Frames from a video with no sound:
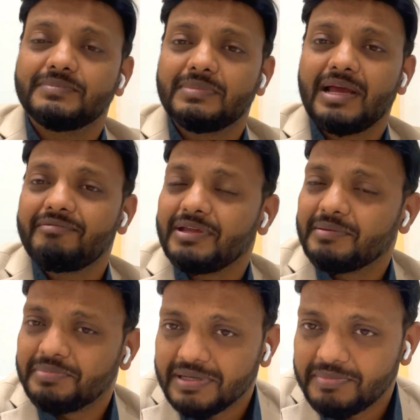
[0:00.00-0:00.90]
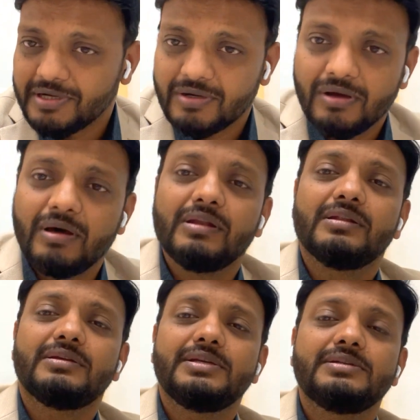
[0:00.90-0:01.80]
having a baby at all.
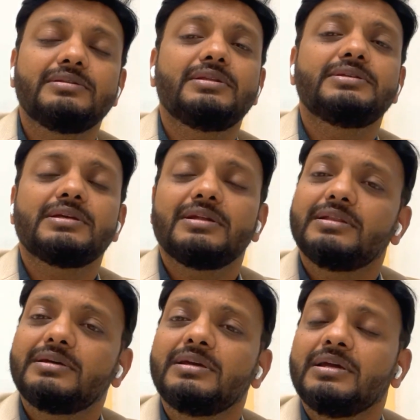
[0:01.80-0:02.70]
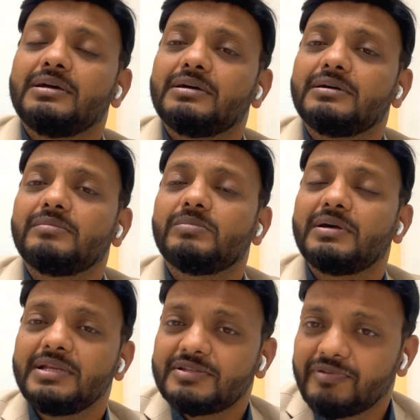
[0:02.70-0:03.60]
These are all the risk